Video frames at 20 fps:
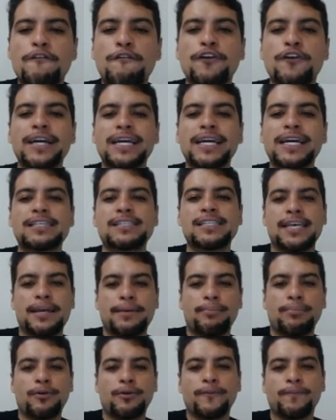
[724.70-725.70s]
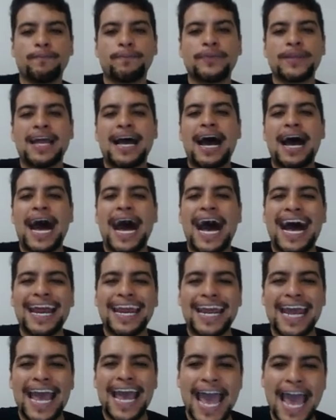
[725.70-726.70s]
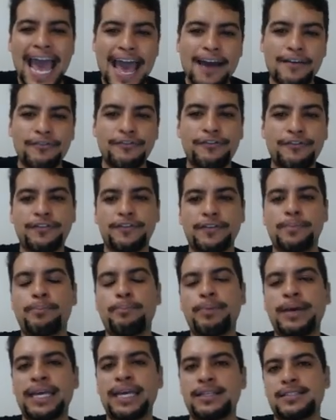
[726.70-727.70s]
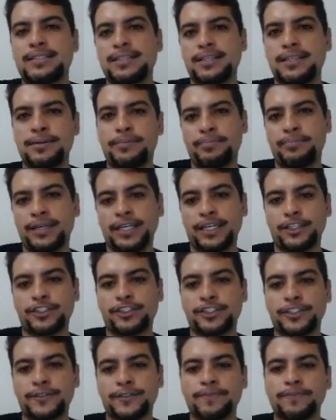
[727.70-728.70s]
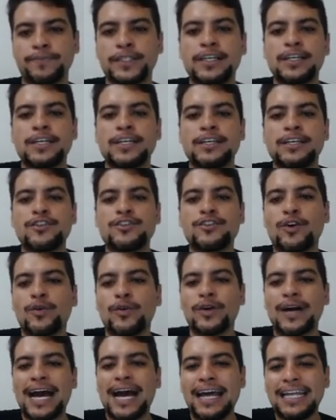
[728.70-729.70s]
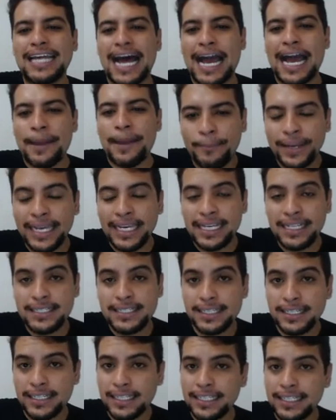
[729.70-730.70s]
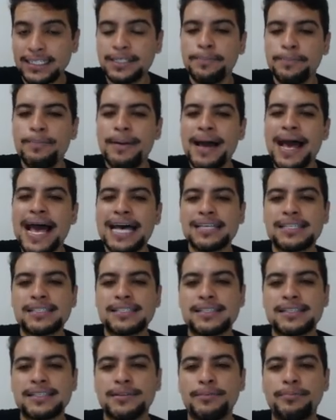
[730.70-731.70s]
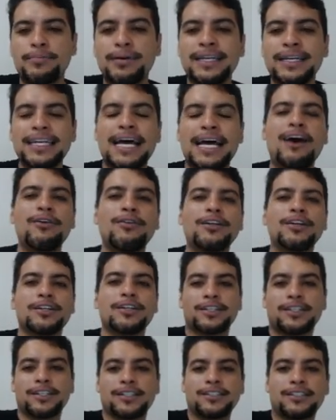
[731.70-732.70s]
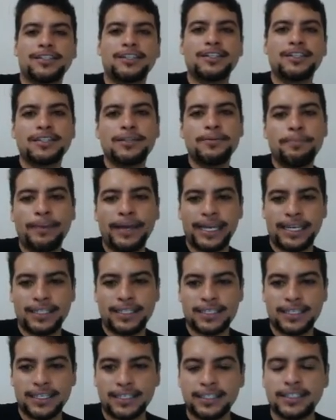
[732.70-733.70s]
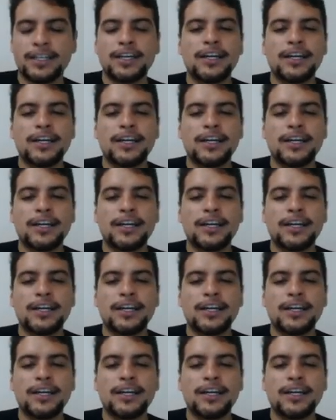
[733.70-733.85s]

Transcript: for example, I have painted a picture. So I painted in the past, but now look, look the painting.